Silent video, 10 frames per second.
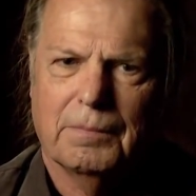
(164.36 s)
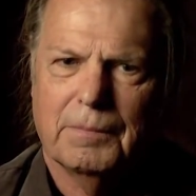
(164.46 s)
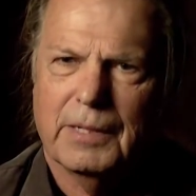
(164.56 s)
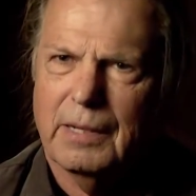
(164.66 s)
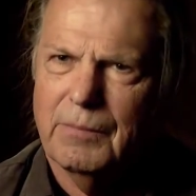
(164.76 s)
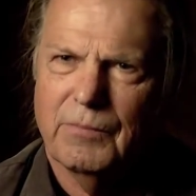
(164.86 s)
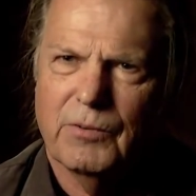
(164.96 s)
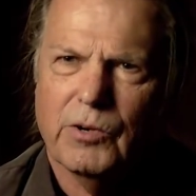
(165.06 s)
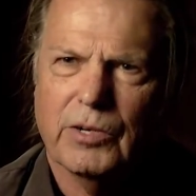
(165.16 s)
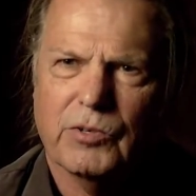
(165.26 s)
became
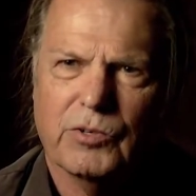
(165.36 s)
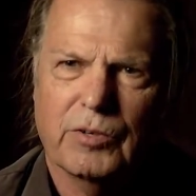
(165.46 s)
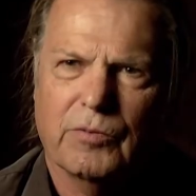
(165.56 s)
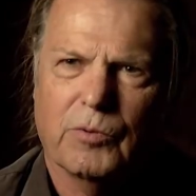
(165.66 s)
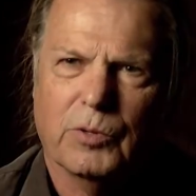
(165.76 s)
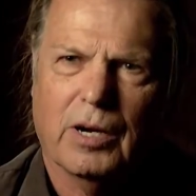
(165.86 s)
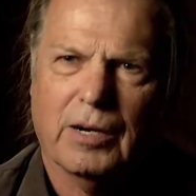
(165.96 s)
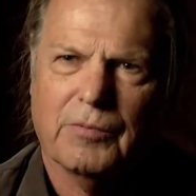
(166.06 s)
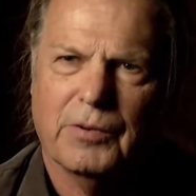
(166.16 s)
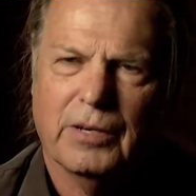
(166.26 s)
very interested in
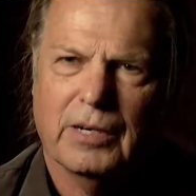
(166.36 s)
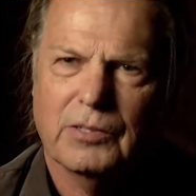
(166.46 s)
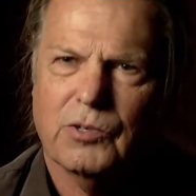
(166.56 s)
photography, and I